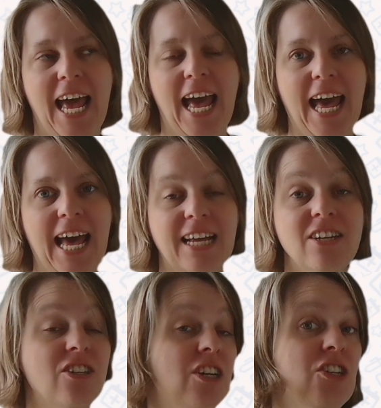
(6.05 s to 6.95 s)

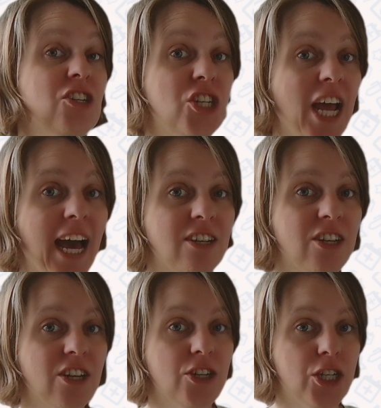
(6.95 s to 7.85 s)
and Chat
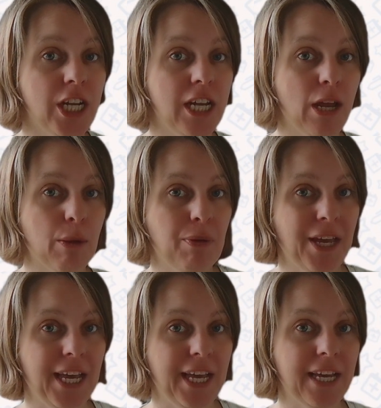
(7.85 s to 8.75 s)

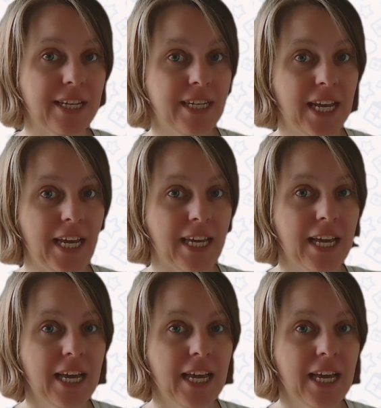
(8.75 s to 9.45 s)
GPT.